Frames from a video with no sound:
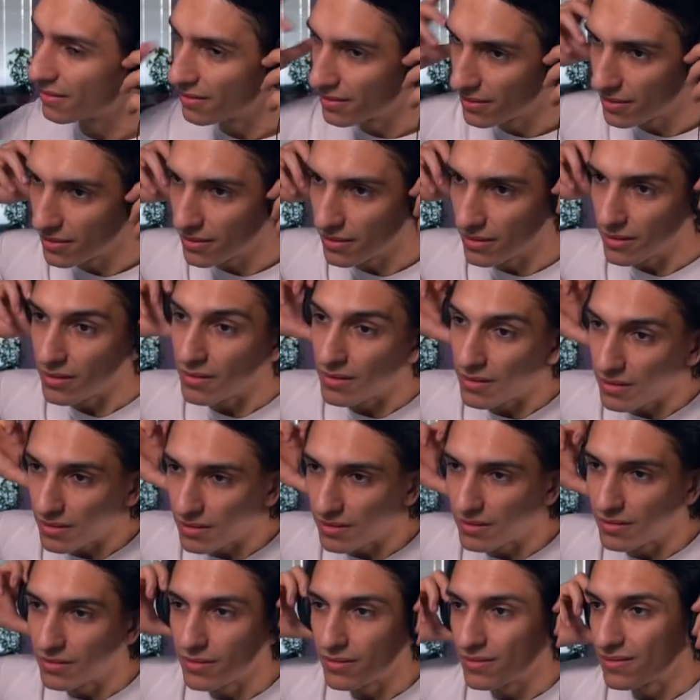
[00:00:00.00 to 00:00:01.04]

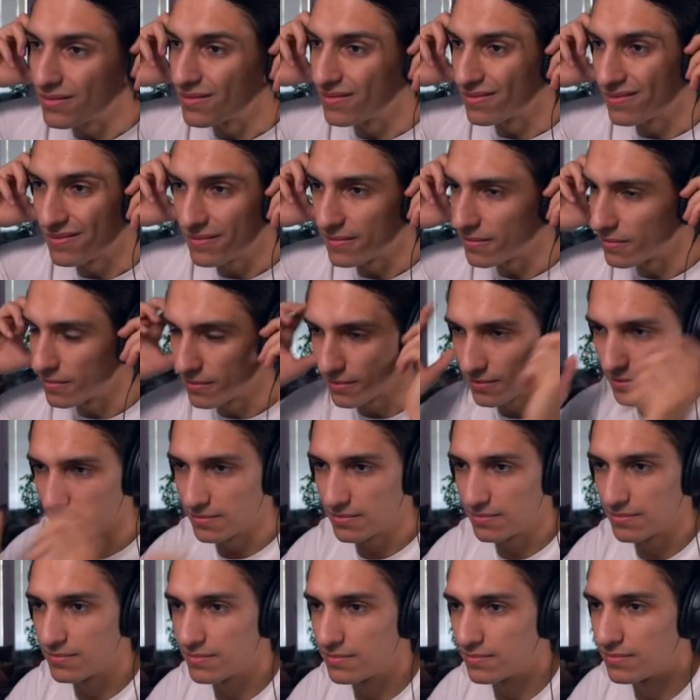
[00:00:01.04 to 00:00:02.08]

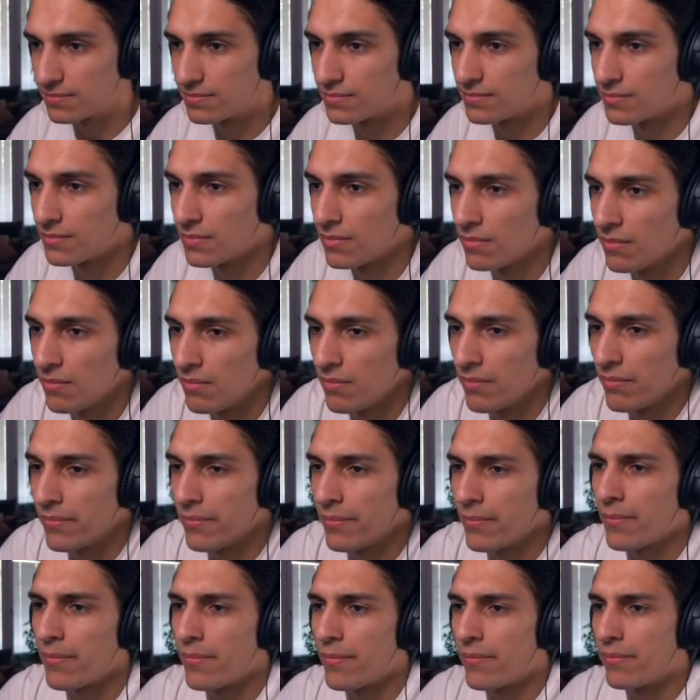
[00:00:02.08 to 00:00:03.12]

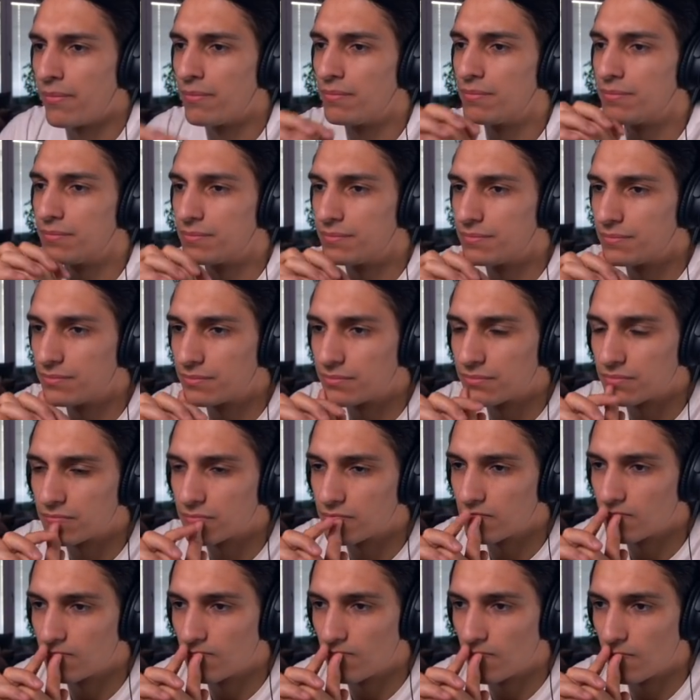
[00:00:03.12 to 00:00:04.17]

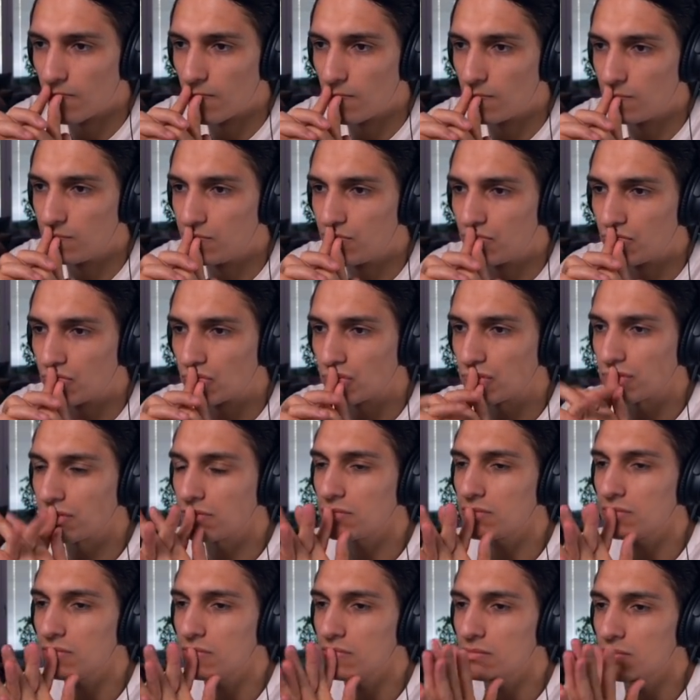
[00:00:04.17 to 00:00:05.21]

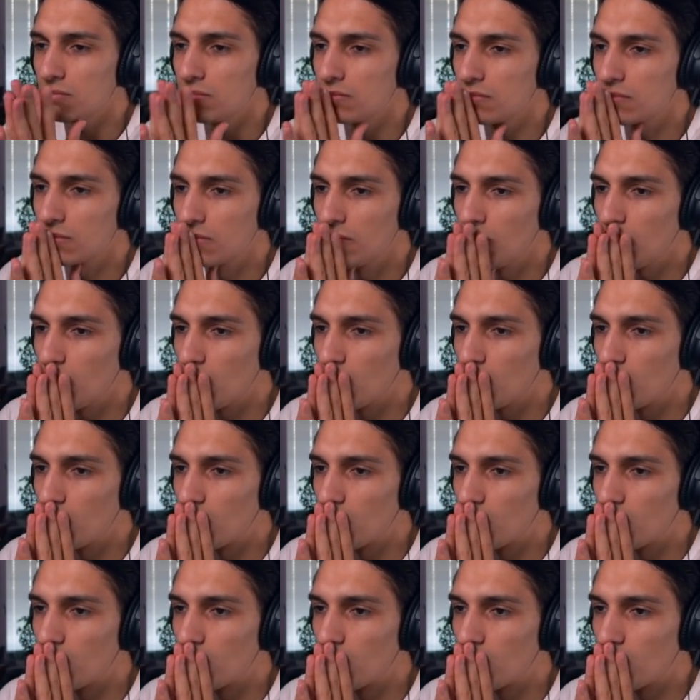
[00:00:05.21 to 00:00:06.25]

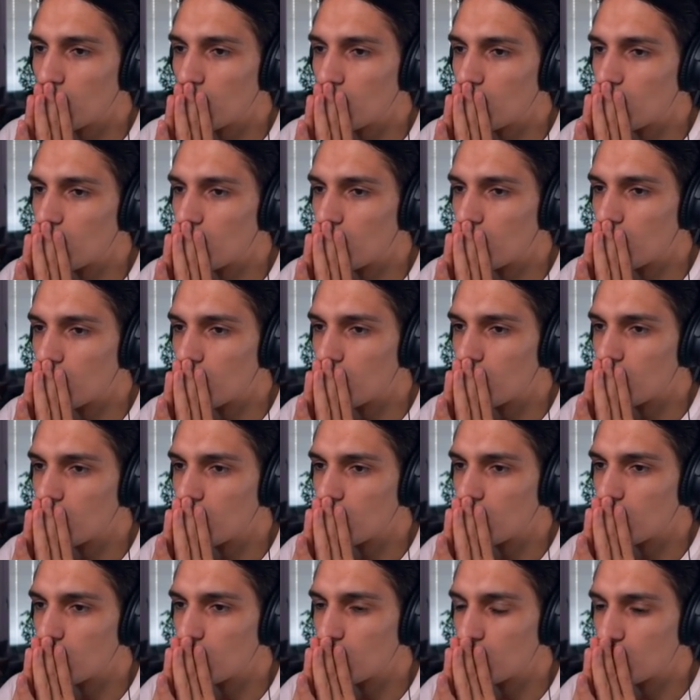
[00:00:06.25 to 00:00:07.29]

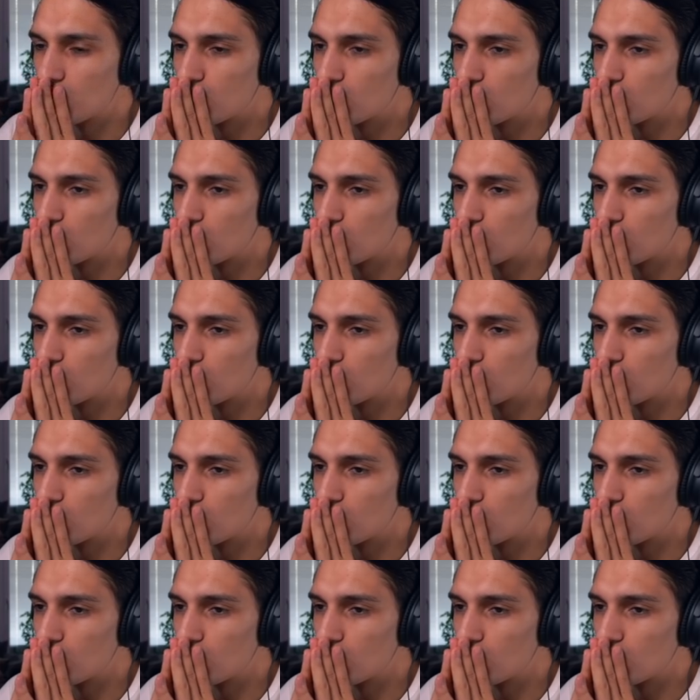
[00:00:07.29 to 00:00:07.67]
[no speech]